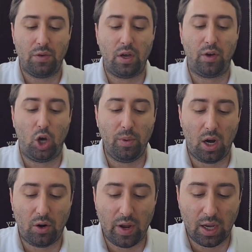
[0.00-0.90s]

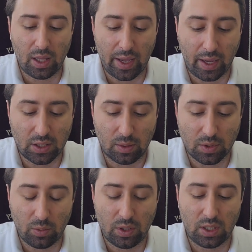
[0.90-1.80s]

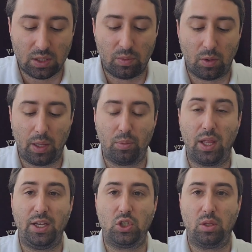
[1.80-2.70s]
Someone says a
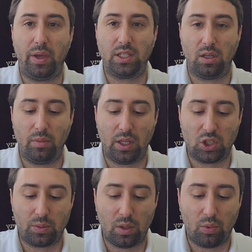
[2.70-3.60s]
pledge to the base of the
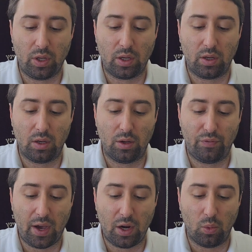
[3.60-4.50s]
Medesh, I'm going to bring
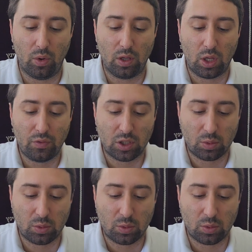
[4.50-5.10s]
firewood. He